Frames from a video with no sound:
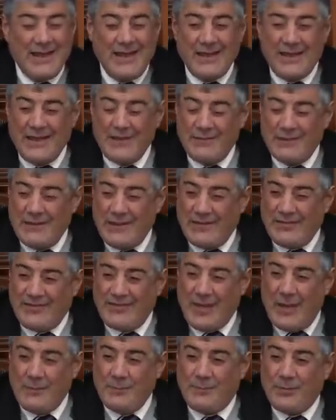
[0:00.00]
I gave an
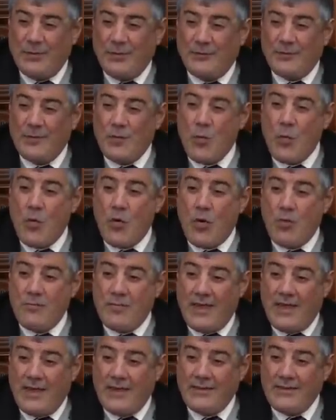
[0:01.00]
example of a
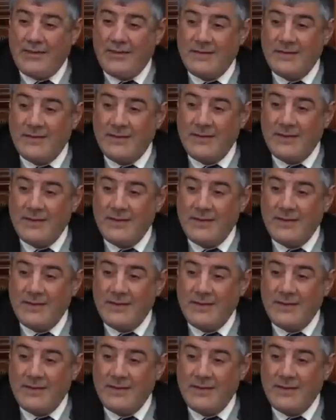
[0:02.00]
woman